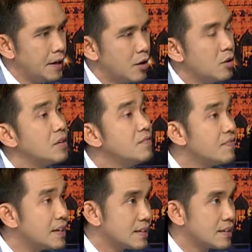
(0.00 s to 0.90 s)

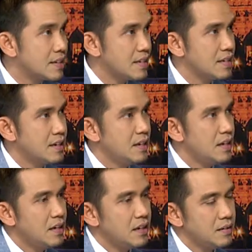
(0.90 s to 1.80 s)
conflict
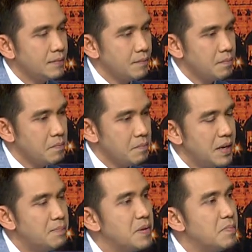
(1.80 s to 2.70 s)

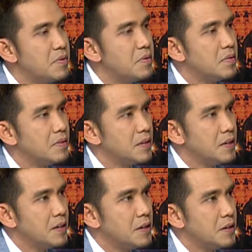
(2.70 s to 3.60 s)
make people,
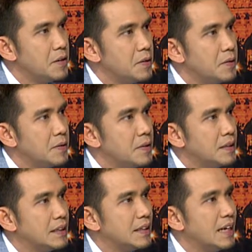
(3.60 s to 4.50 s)
you know,
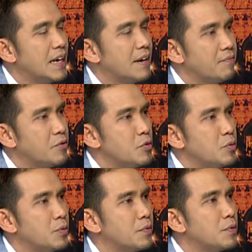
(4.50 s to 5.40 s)
have
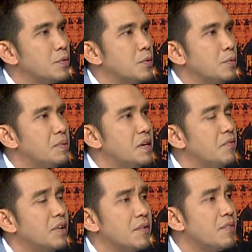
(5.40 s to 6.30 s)
to be
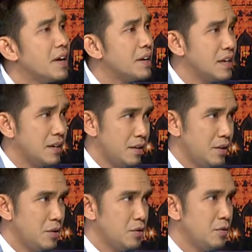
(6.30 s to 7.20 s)
very wary.
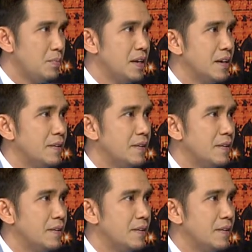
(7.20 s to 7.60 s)
To be